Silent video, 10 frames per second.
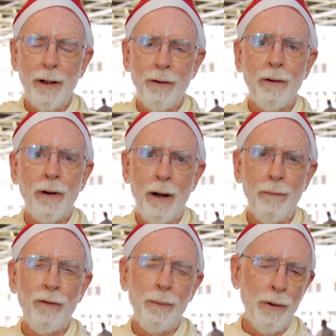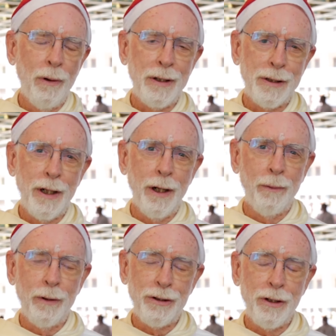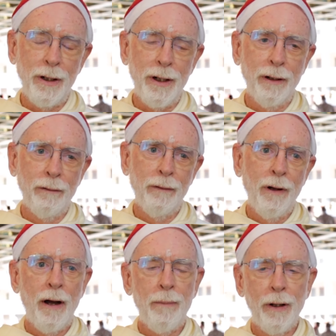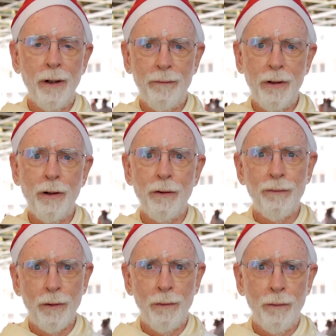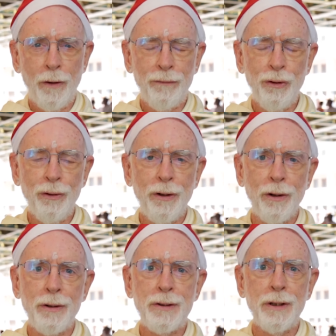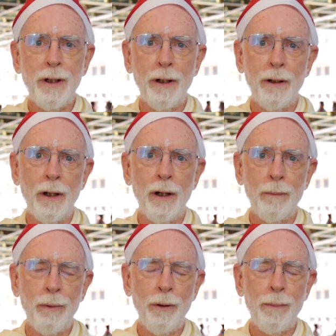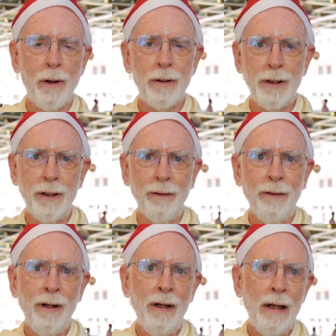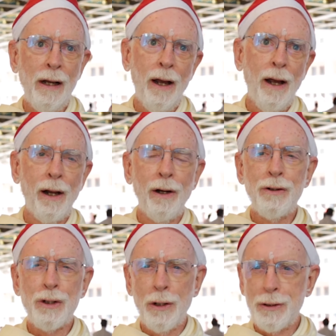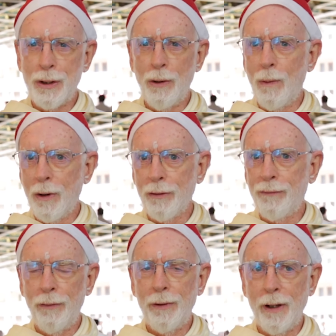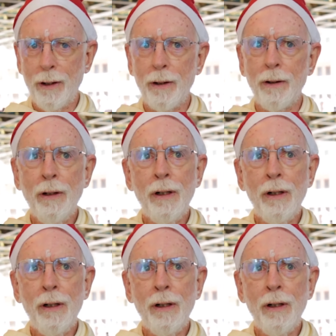here. I'm from USA originally. I've been living here for a few years in Budaparki, and it's so wonderful here